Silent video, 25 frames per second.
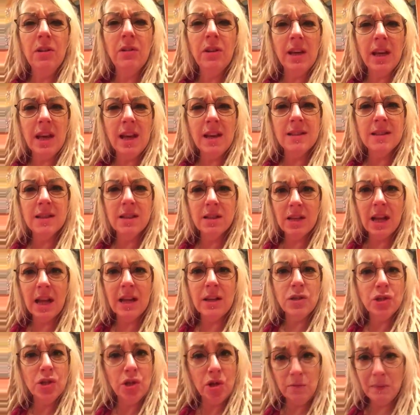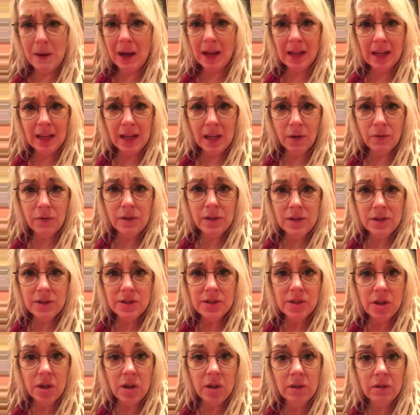nutcase at like 2 miles an hour in the
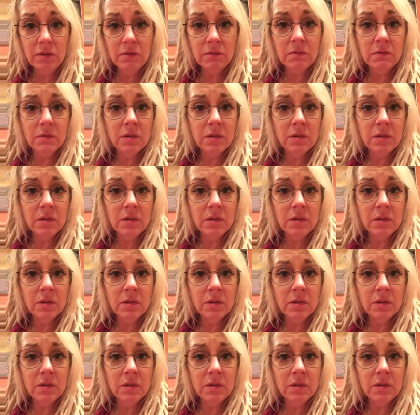snow,